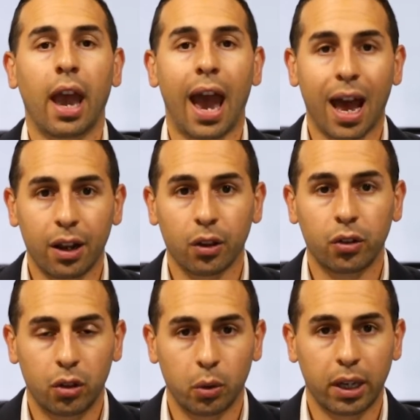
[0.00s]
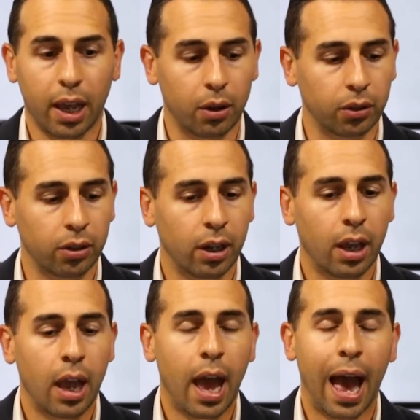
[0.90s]
Out of those two accounts,
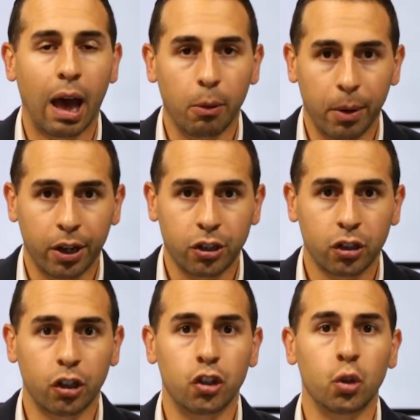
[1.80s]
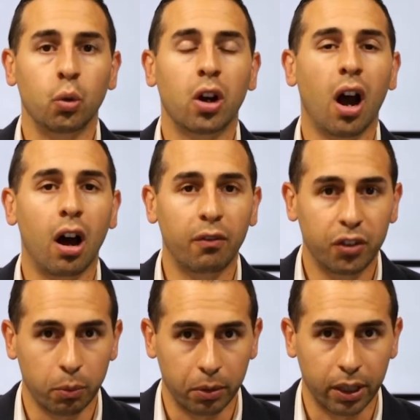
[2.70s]
how much could you
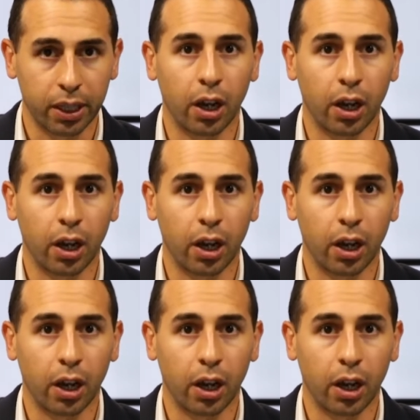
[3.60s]
comfortably